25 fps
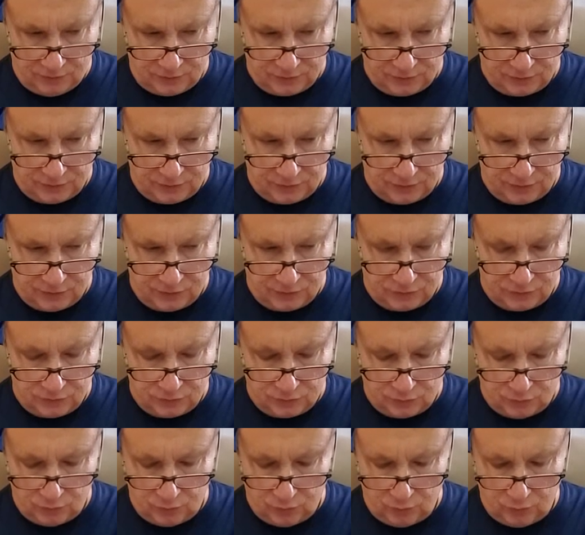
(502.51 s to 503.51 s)
it's like you
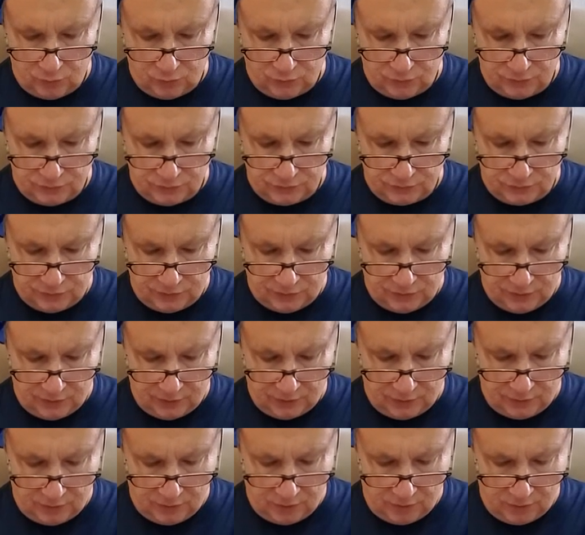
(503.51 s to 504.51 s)
sort of wouldn't see
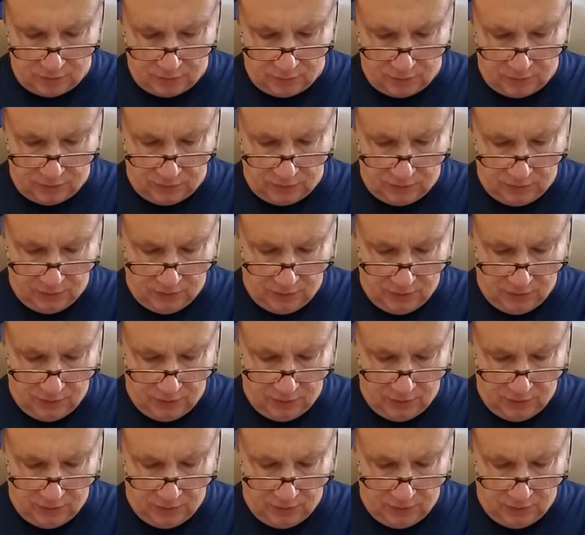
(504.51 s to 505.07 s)
that coming.